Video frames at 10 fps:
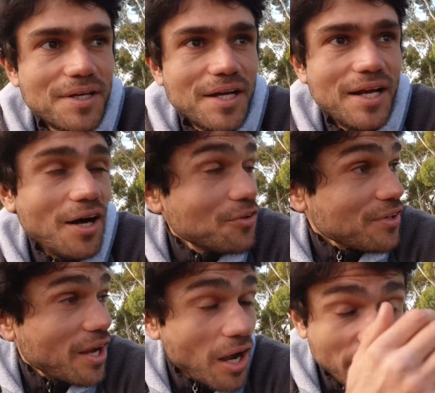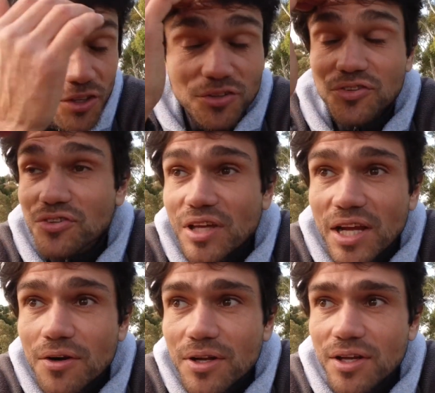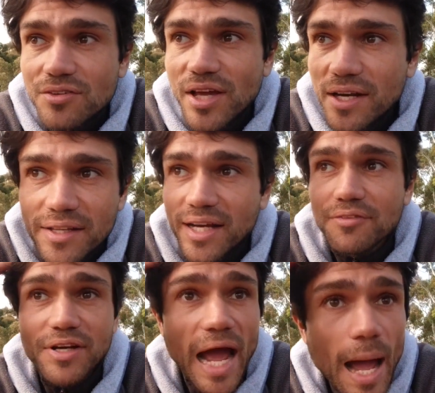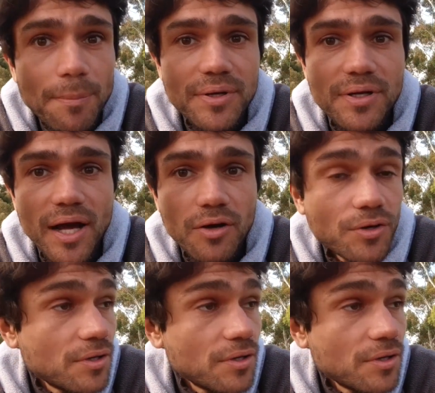And I was like, are you serious? How did that even happen? I